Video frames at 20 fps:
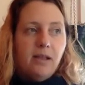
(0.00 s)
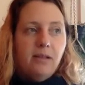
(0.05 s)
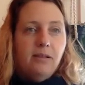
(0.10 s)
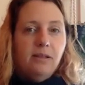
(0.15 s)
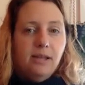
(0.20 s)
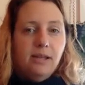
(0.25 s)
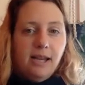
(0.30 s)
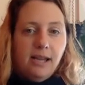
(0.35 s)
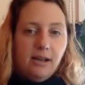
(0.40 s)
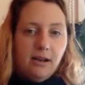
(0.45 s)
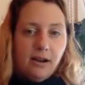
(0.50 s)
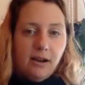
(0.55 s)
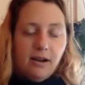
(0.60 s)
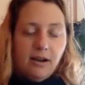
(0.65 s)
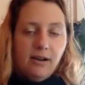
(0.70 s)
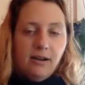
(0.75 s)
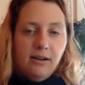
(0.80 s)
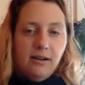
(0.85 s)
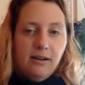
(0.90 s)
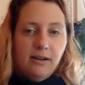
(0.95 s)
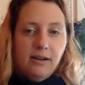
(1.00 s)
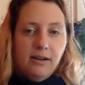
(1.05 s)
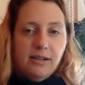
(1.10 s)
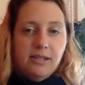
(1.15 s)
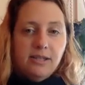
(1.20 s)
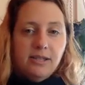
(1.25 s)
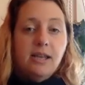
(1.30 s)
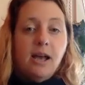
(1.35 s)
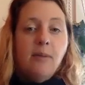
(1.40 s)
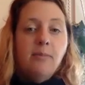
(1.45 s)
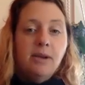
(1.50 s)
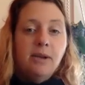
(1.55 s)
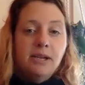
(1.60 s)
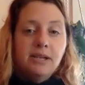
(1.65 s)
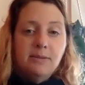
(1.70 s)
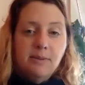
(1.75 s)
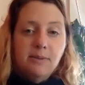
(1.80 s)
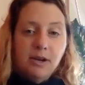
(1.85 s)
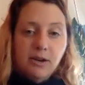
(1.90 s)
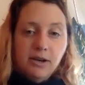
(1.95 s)
leader, some
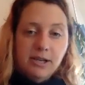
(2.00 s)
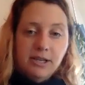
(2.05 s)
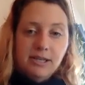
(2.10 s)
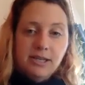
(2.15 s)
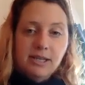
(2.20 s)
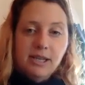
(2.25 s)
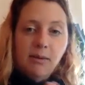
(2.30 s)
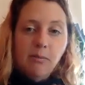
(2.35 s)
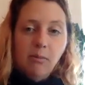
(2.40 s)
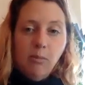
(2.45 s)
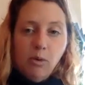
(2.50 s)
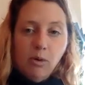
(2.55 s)
experiencing